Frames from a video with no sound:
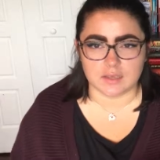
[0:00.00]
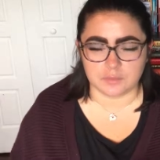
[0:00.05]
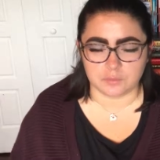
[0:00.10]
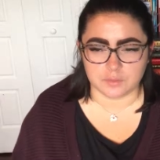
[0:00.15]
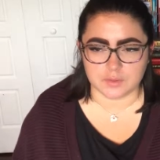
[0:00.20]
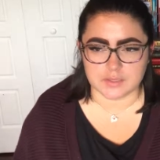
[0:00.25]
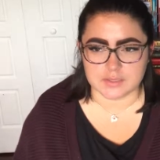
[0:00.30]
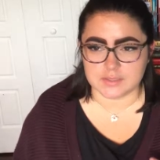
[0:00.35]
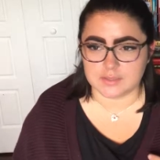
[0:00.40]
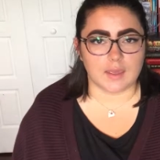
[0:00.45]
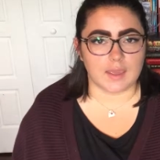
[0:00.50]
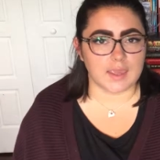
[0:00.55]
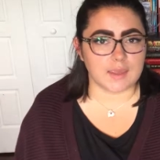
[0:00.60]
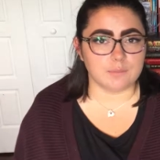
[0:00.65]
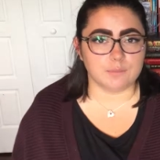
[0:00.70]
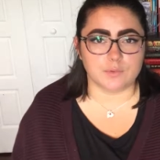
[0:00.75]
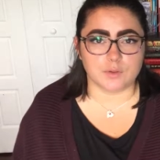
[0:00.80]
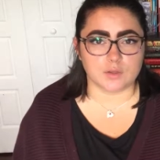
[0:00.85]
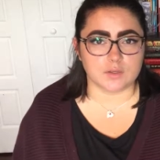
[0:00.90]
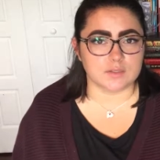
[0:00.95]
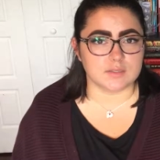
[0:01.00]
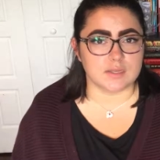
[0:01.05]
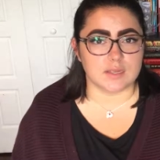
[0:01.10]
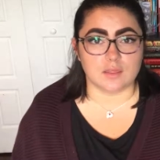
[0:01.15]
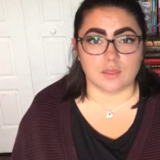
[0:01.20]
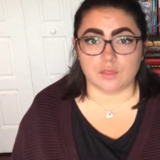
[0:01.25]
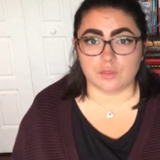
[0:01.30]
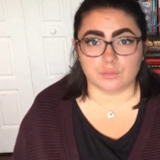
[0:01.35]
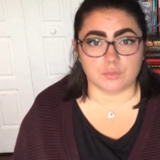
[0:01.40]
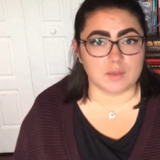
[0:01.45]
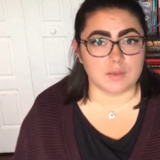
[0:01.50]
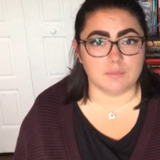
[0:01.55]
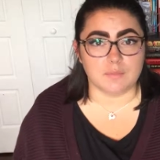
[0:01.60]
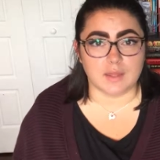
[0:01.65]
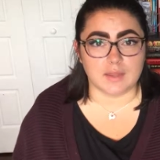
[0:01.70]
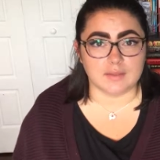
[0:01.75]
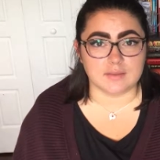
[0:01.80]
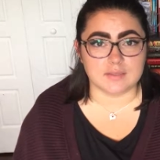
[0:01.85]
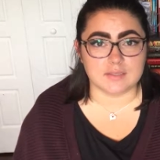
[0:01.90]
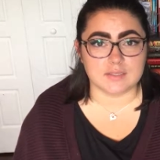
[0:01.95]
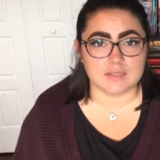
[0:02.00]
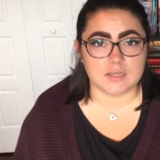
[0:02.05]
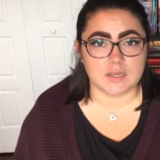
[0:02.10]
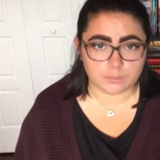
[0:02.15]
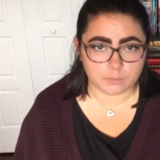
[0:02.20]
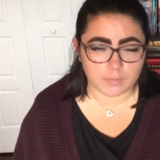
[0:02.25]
It was eight books in three months.